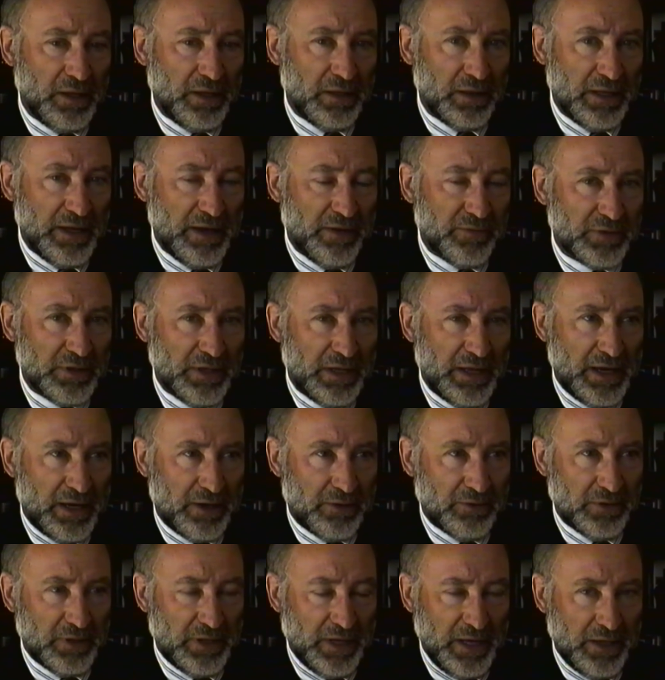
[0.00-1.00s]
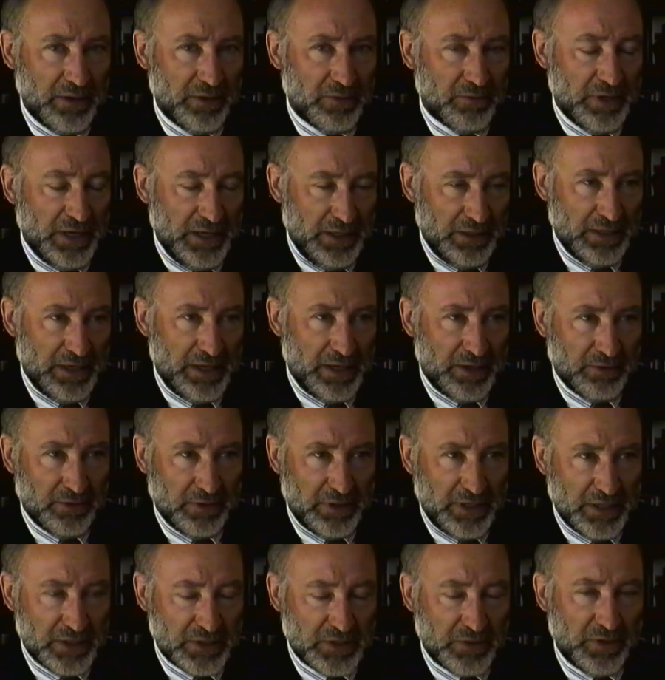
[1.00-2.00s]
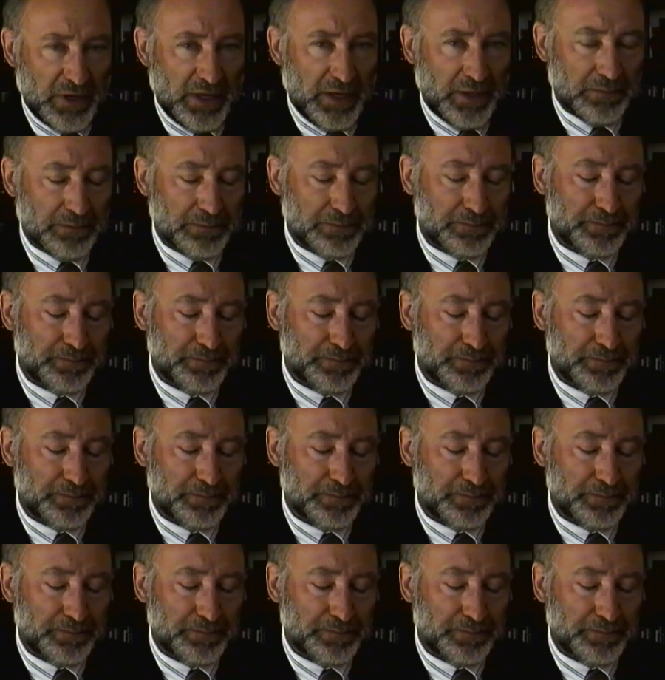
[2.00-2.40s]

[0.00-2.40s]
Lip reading: left lateral and the right lateral X-ray.